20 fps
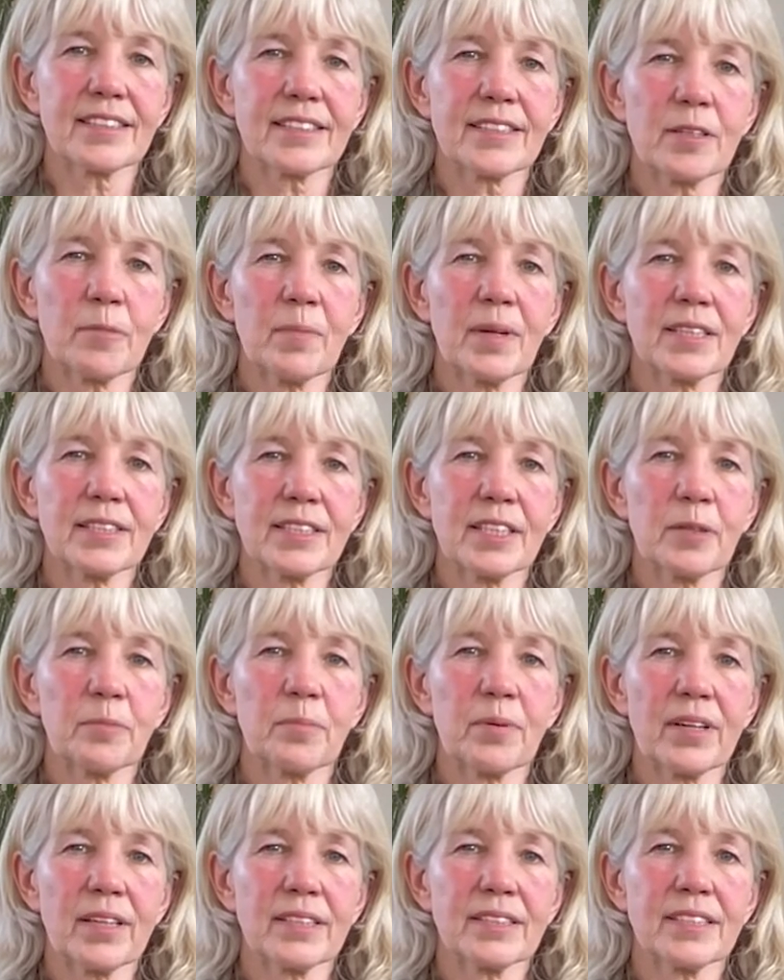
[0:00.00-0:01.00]
somatic
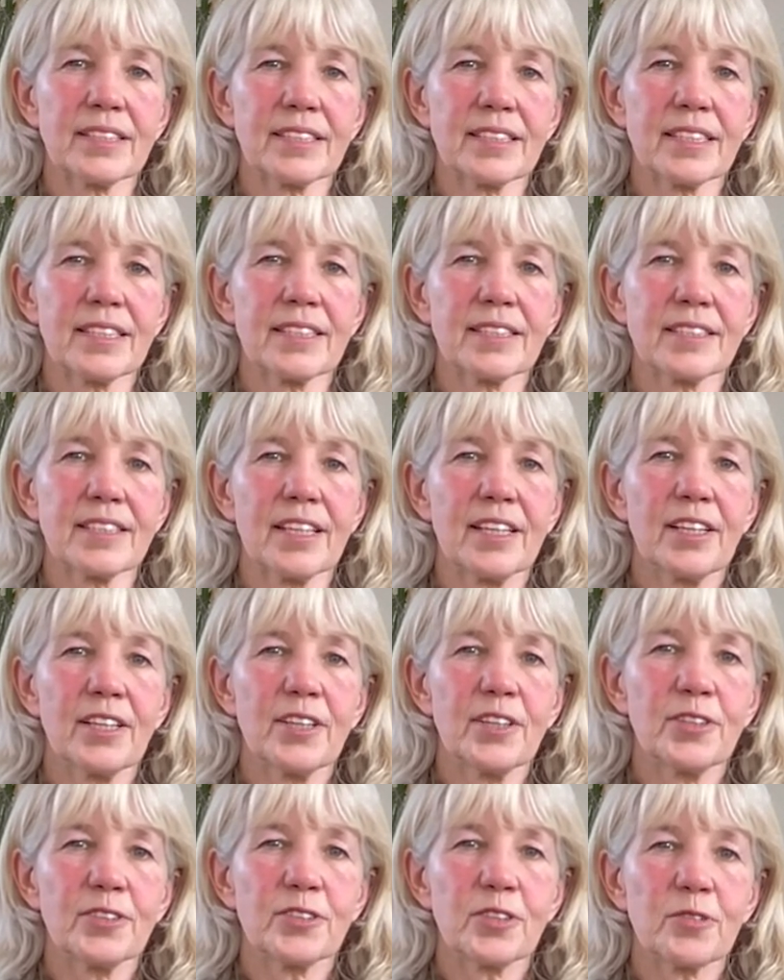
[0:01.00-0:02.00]
practices
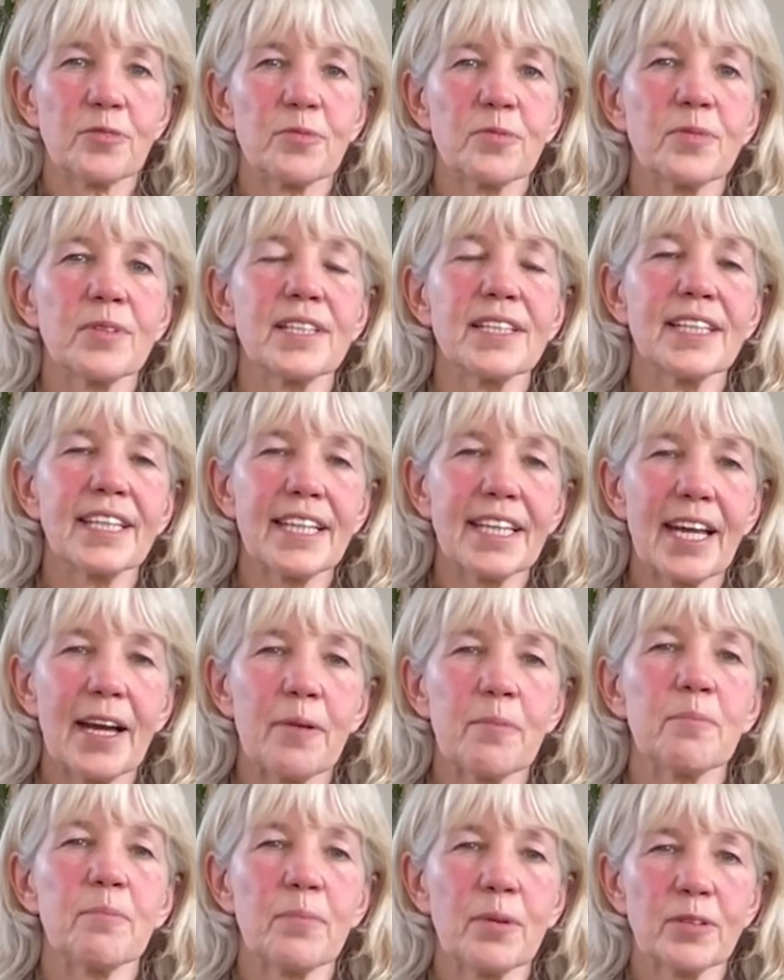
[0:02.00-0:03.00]
to really
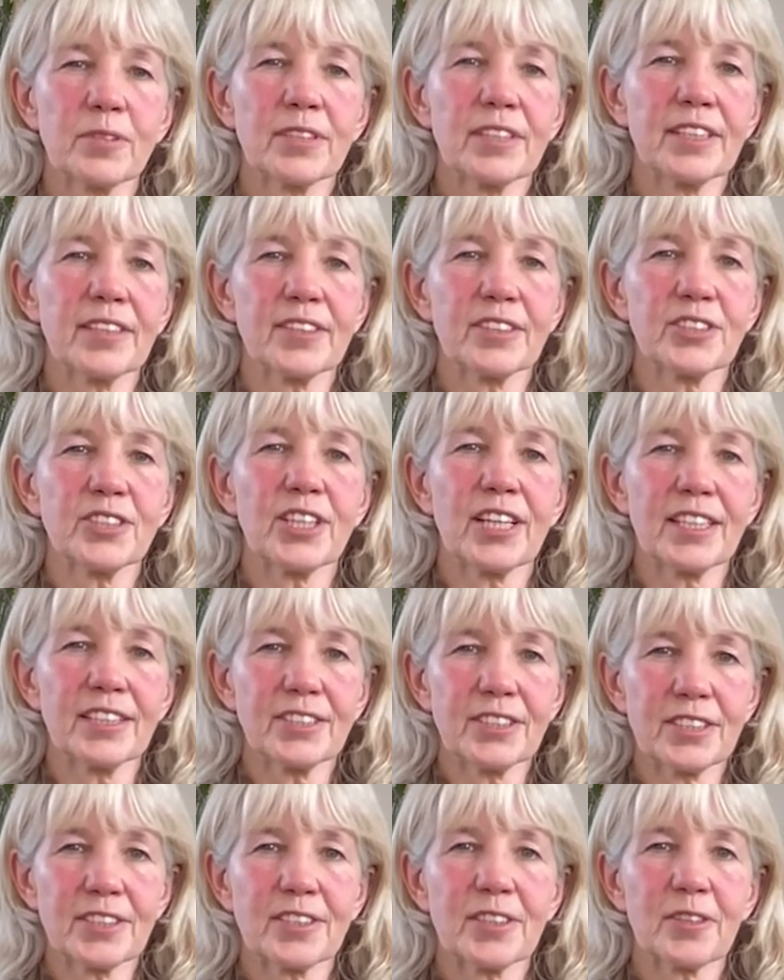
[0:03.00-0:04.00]
embody the
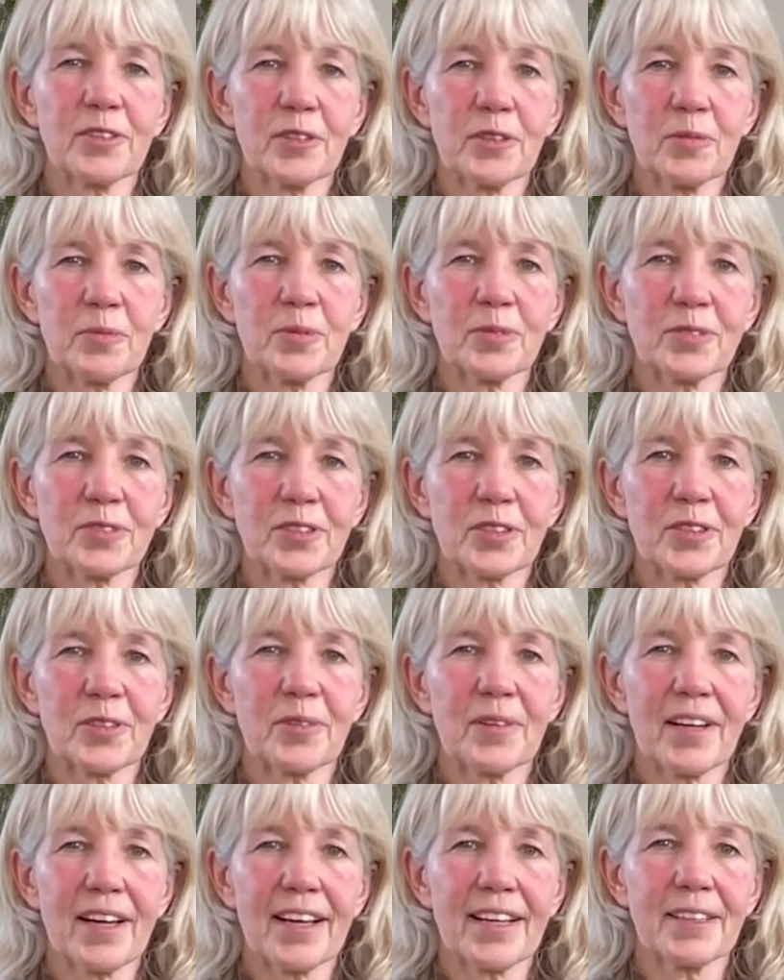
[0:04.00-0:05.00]
changes that you want to
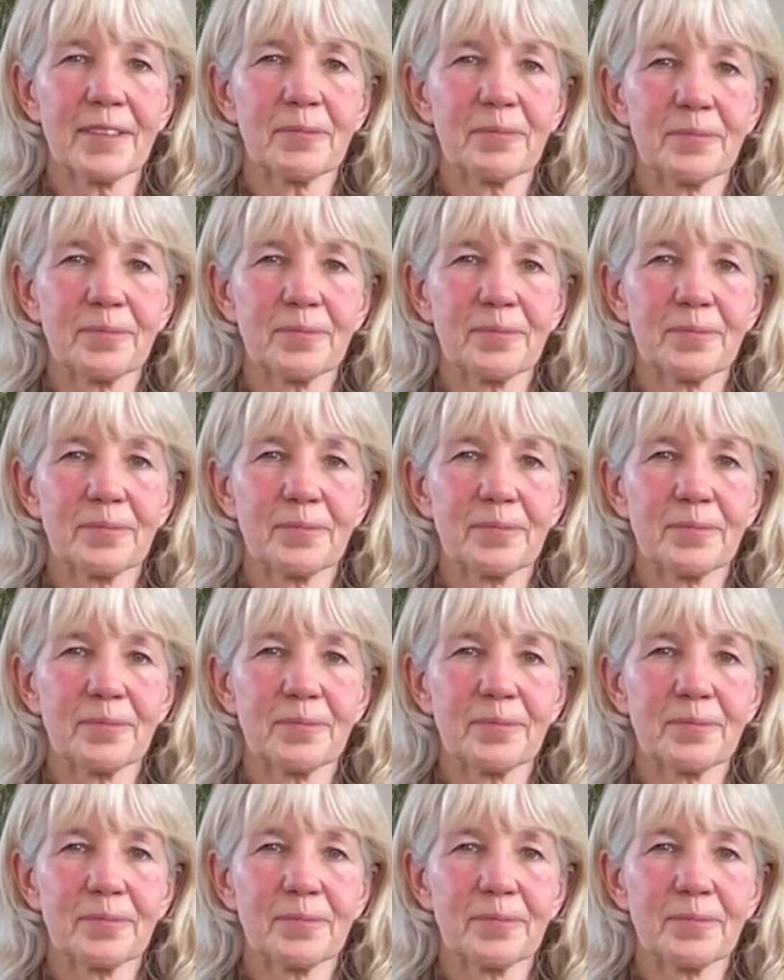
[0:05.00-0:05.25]
create.